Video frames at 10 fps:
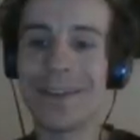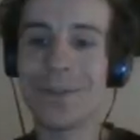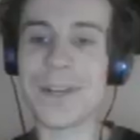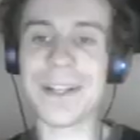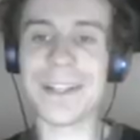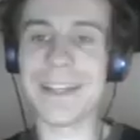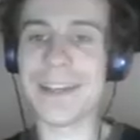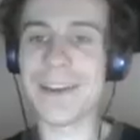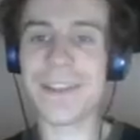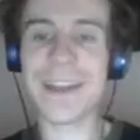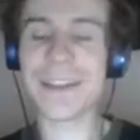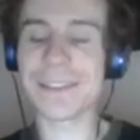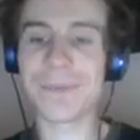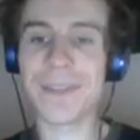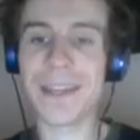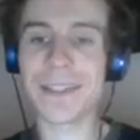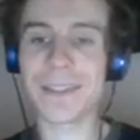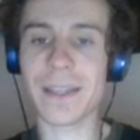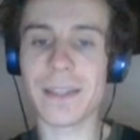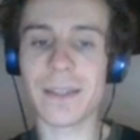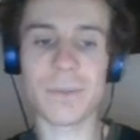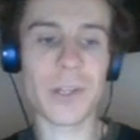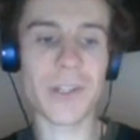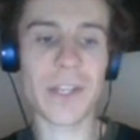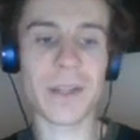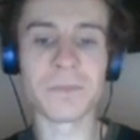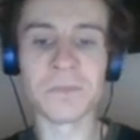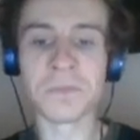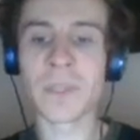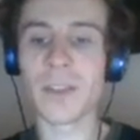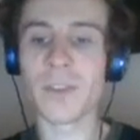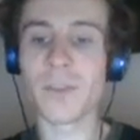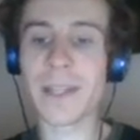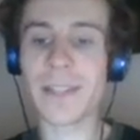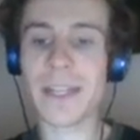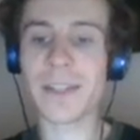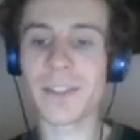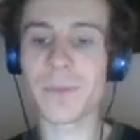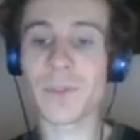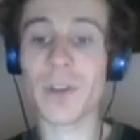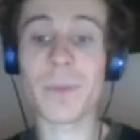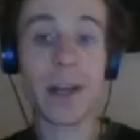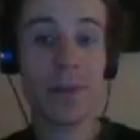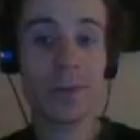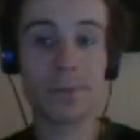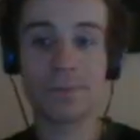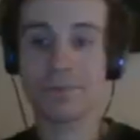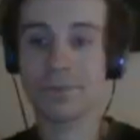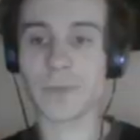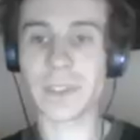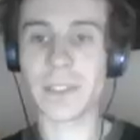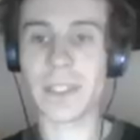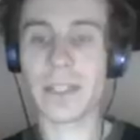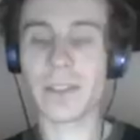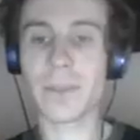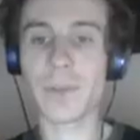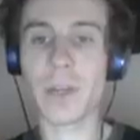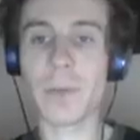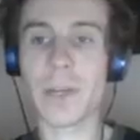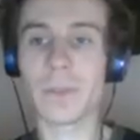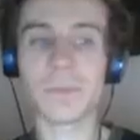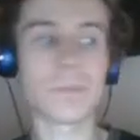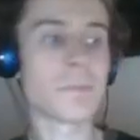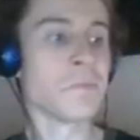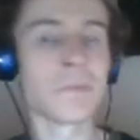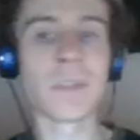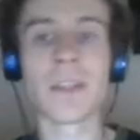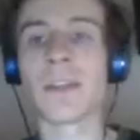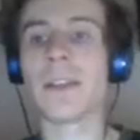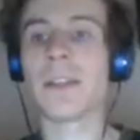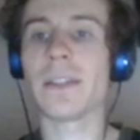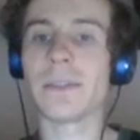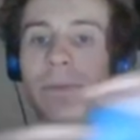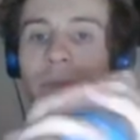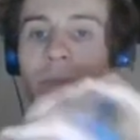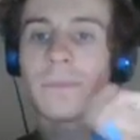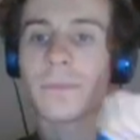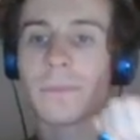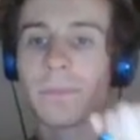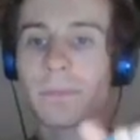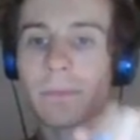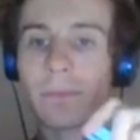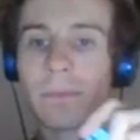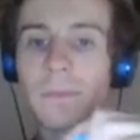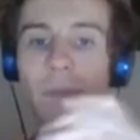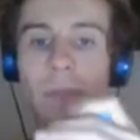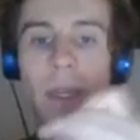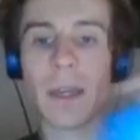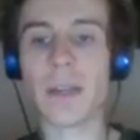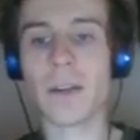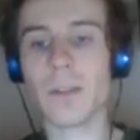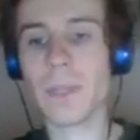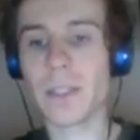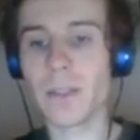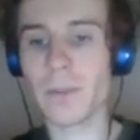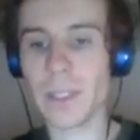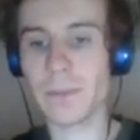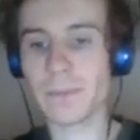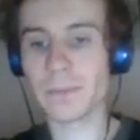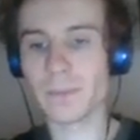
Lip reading: Well, thanks. Thanks. I appreciate it. You're my second subscriber ever. Second subscriber ever. Um, heck, I'll make you wait.